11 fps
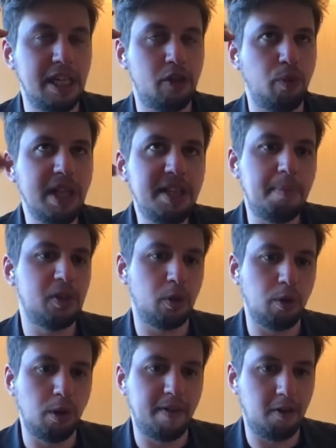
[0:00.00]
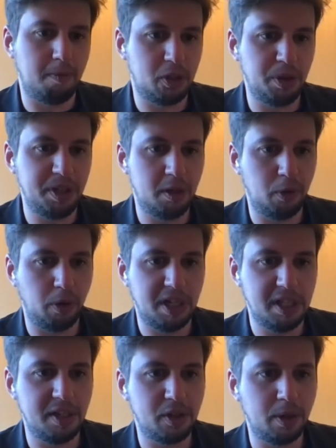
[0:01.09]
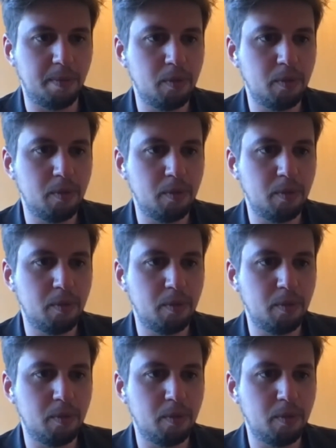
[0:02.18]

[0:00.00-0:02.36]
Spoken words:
it really depends on the level of maturity of your organization.